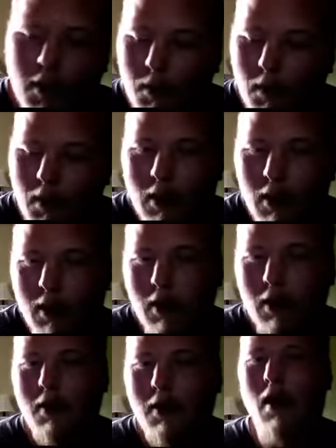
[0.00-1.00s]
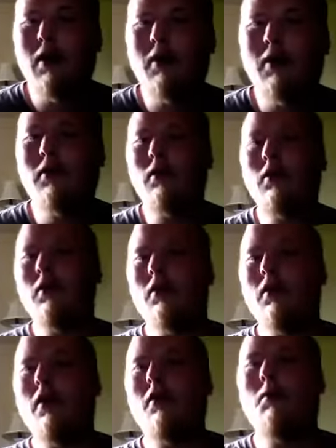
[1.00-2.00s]
Yeah, it's a little, they
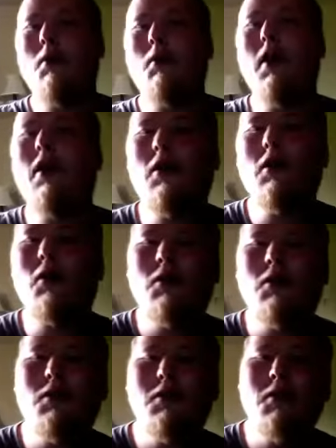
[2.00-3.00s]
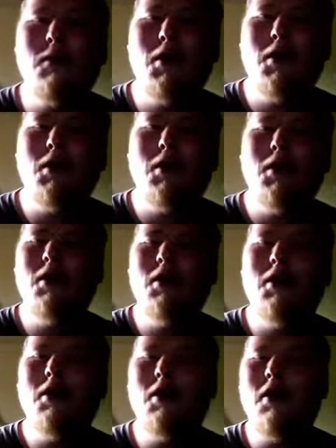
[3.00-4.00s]
made it a little, you know,
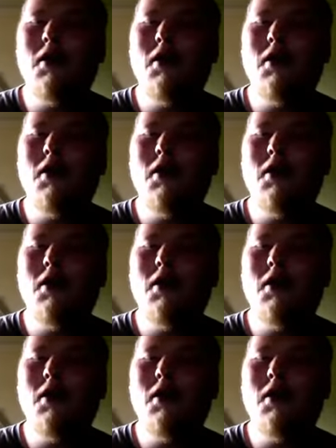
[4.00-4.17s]
special.